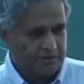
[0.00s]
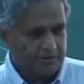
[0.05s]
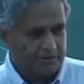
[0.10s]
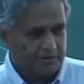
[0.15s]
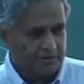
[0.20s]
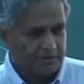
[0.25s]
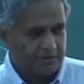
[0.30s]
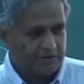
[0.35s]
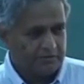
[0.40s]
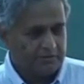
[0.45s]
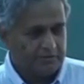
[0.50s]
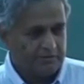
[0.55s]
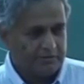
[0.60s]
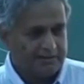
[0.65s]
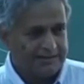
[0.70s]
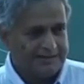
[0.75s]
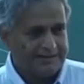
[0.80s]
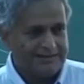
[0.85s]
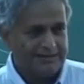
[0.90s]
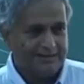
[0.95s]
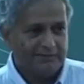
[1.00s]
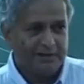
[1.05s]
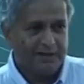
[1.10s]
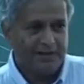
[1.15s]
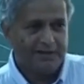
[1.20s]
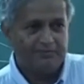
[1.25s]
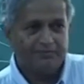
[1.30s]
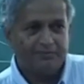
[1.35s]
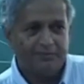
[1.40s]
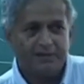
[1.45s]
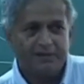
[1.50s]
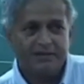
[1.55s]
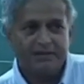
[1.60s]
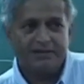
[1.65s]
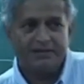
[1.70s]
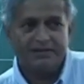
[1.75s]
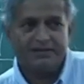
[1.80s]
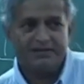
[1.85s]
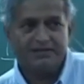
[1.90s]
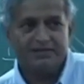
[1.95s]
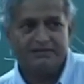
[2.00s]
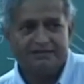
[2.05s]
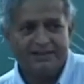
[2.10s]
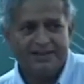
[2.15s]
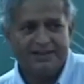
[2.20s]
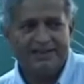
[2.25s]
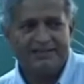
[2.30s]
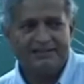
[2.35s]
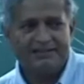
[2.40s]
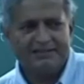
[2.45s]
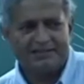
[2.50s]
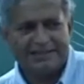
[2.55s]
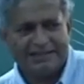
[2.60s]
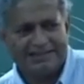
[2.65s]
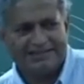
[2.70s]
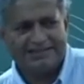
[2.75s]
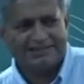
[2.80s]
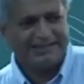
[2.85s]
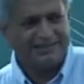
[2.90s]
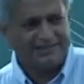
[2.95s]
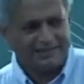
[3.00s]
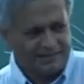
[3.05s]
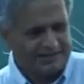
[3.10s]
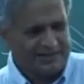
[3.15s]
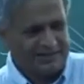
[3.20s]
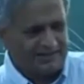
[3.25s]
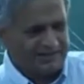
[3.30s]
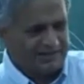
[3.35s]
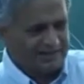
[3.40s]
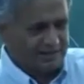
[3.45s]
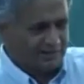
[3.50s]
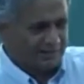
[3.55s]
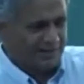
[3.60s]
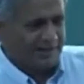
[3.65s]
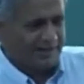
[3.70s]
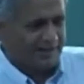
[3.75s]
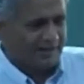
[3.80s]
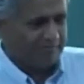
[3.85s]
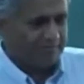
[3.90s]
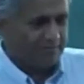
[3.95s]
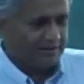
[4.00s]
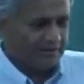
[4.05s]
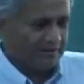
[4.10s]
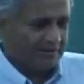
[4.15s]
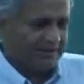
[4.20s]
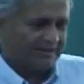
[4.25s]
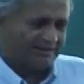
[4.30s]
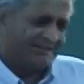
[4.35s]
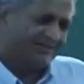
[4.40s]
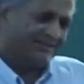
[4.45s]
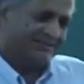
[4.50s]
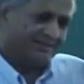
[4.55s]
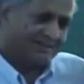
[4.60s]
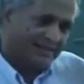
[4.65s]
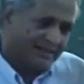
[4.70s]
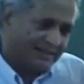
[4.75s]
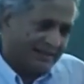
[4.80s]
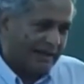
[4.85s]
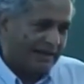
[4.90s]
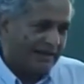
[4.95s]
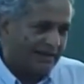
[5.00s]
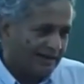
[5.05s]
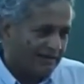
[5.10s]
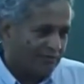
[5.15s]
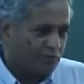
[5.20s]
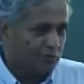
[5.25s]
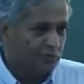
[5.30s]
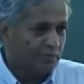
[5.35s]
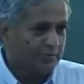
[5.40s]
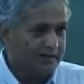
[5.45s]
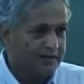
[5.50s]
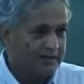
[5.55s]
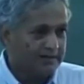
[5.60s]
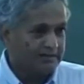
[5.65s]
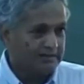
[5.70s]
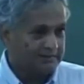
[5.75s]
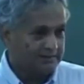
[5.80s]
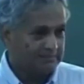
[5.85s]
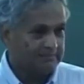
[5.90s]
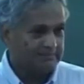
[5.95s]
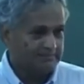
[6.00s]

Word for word: So, when the demand for increased weight and other things started coming up, they said they again gave two bladed